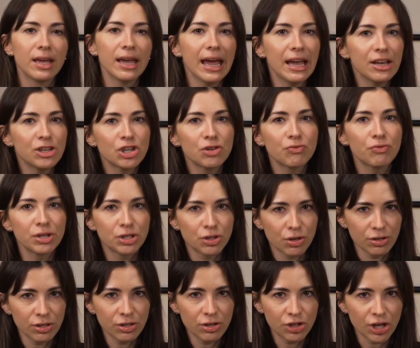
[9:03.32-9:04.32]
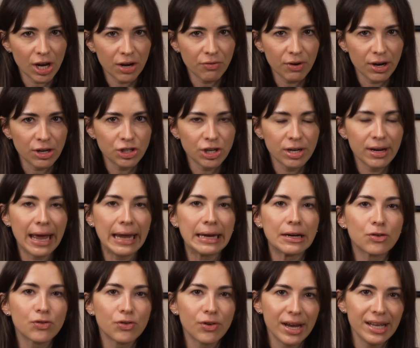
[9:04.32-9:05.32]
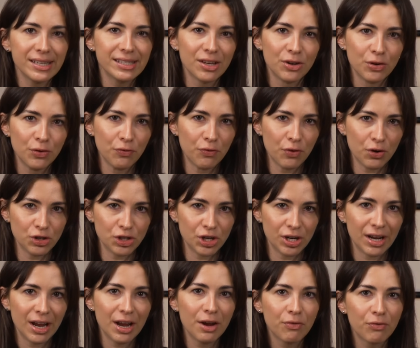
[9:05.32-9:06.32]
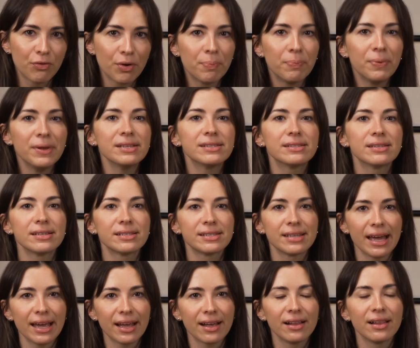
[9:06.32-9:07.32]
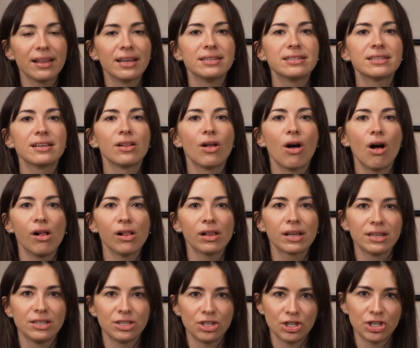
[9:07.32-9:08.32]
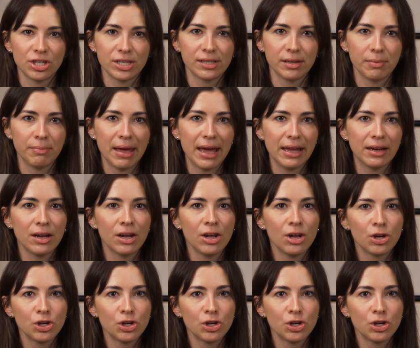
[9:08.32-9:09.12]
The agent returns to generation and creates a new version. It repeats the cycle until all conditions are met.